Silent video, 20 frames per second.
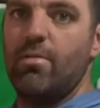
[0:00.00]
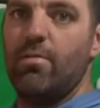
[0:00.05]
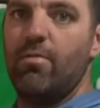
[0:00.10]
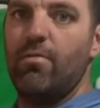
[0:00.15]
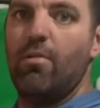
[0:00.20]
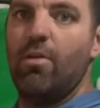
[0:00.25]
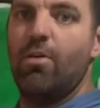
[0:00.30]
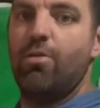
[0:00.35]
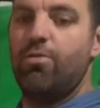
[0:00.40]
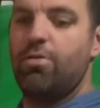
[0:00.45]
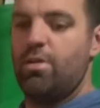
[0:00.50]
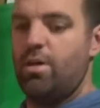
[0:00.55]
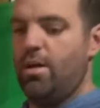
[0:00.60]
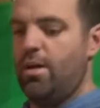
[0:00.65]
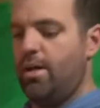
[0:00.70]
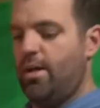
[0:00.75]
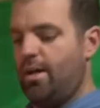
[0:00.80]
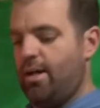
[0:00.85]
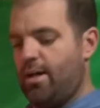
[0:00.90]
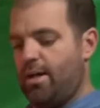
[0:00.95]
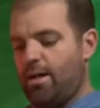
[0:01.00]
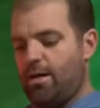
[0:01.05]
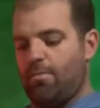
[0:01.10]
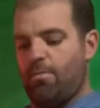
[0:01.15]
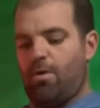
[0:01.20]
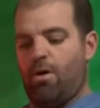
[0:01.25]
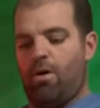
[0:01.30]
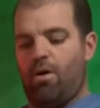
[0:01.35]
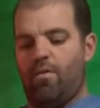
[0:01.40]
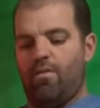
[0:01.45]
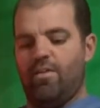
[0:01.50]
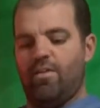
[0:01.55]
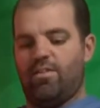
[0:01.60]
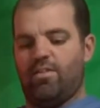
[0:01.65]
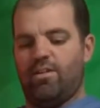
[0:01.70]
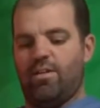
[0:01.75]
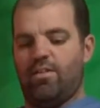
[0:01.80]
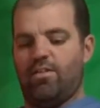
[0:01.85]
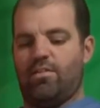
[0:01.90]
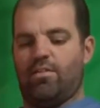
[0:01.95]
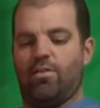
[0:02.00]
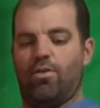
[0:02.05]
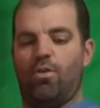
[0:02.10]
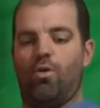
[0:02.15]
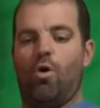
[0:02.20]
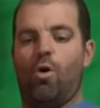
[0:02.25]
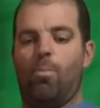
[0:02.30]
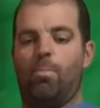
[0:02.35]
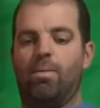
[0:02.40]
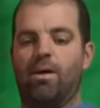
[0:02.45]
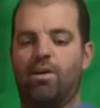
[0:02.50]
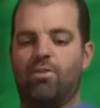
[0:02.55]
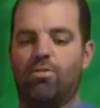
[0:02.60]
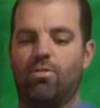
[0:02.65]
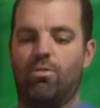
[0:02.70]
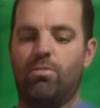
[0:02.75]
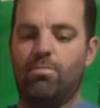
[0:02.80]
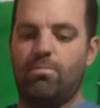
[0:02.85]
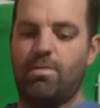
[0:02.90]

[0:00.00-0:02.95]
Those, all this is a null pixel.